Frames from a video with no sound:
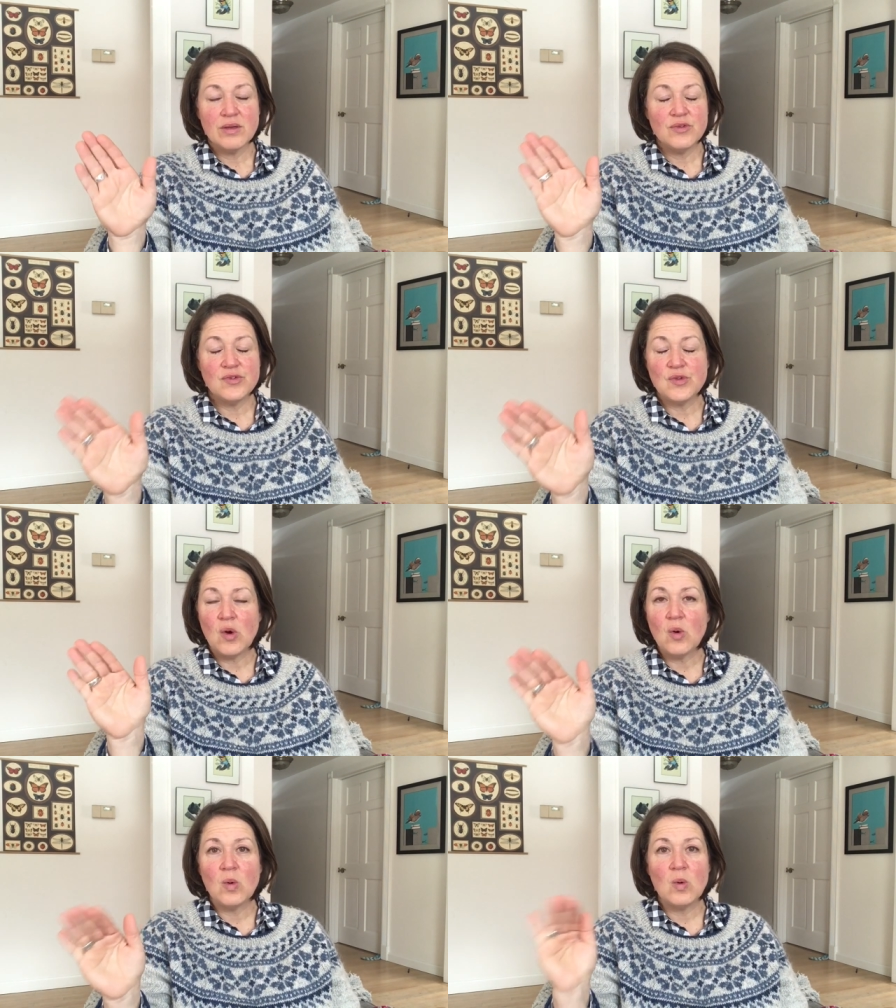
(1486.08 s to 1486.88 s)

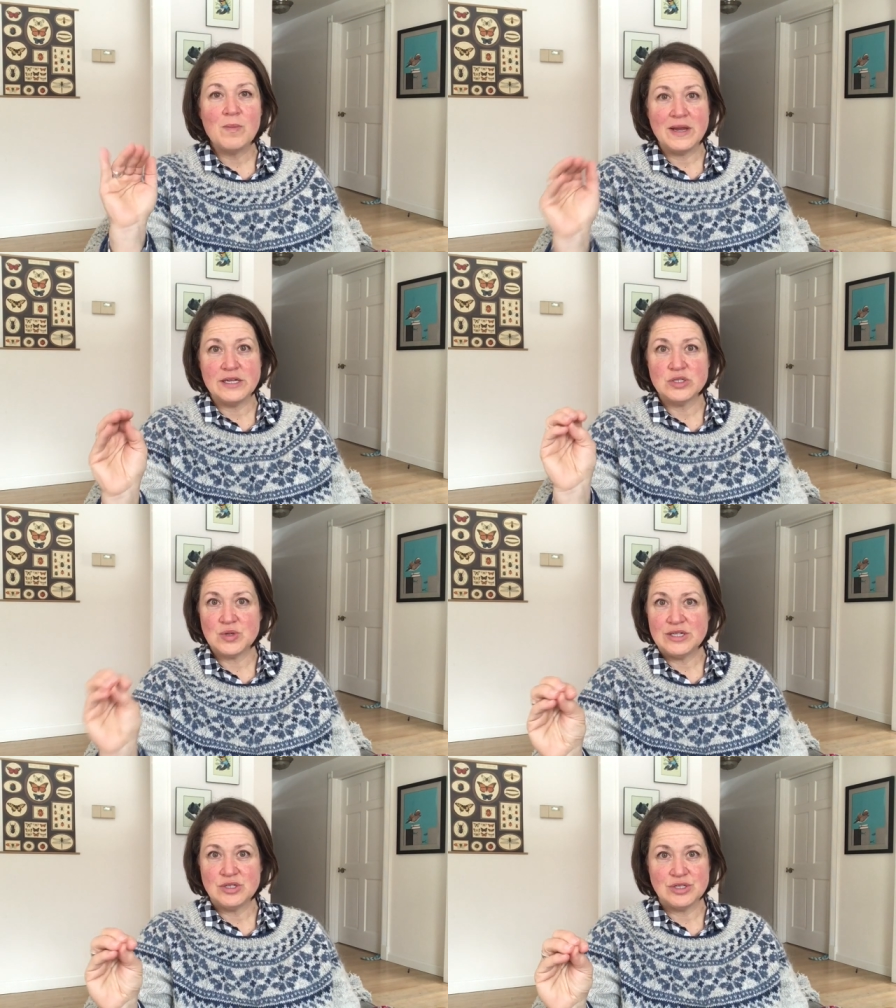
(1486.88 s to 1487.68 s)
So many
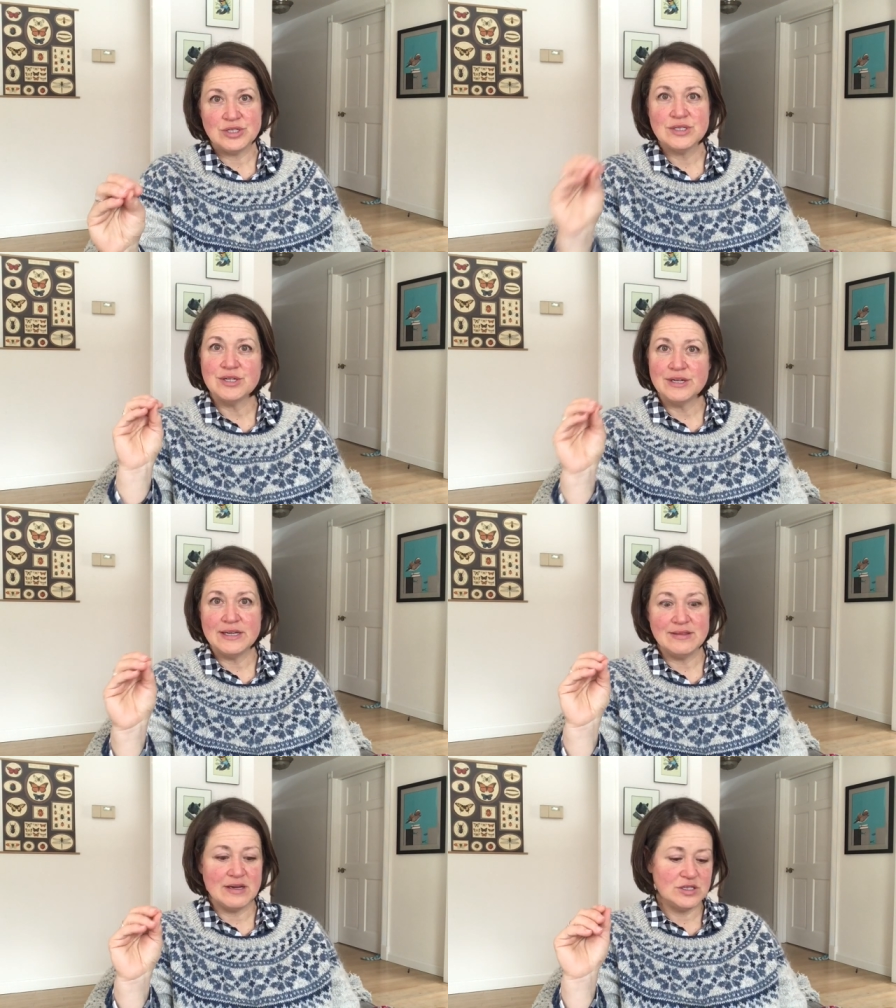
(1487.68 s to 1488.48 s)
treasures are
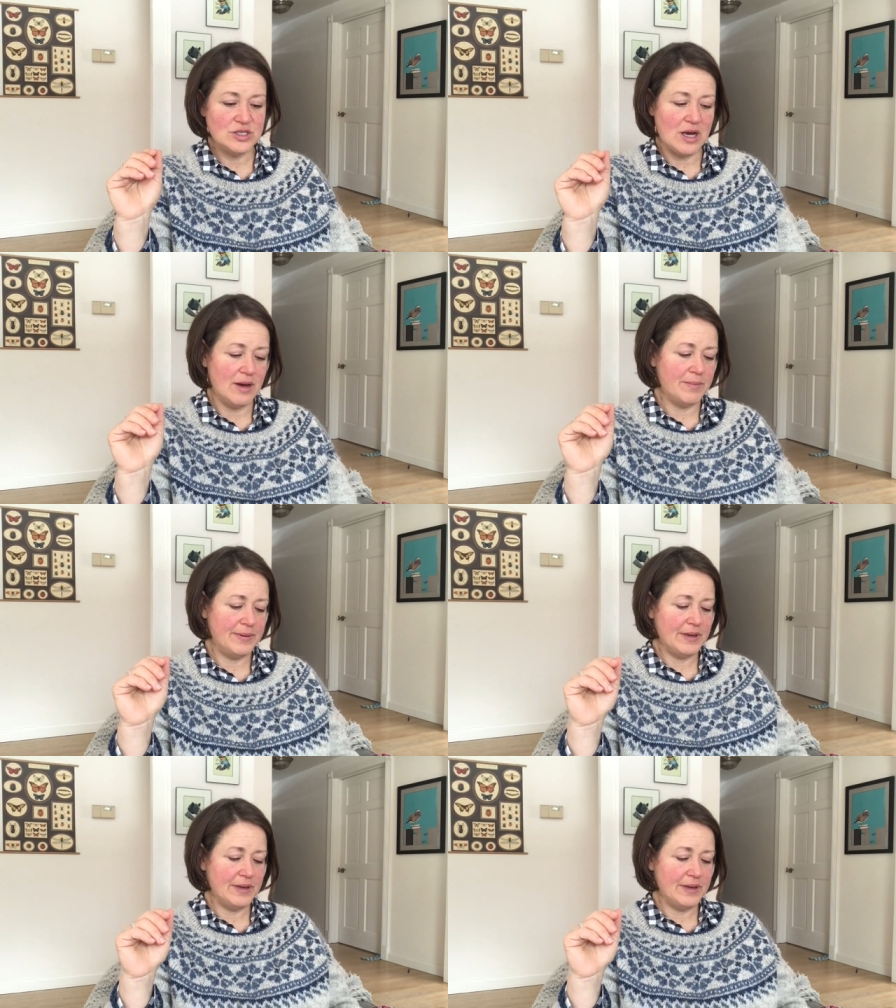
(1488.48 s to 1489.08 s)
in that shop.